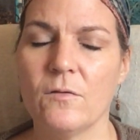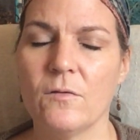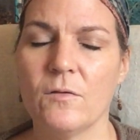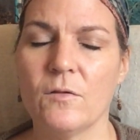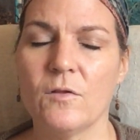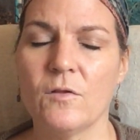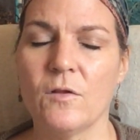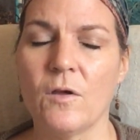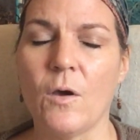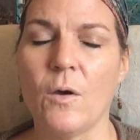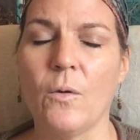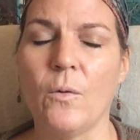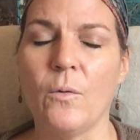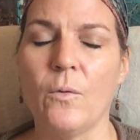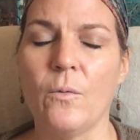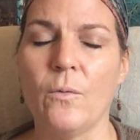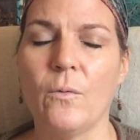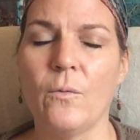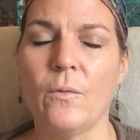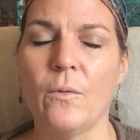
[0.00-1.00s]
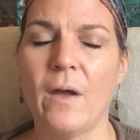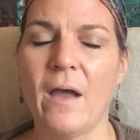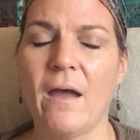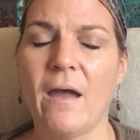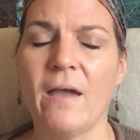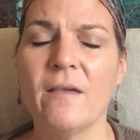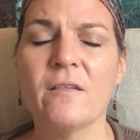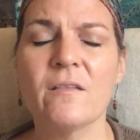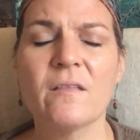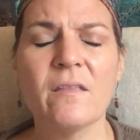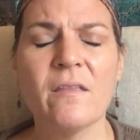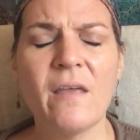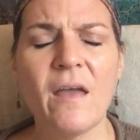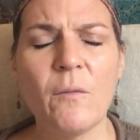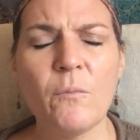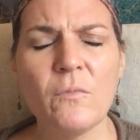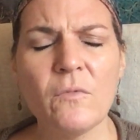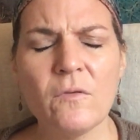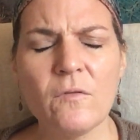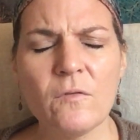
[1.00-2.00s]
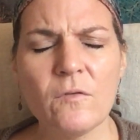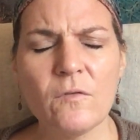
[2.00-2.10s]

So ask them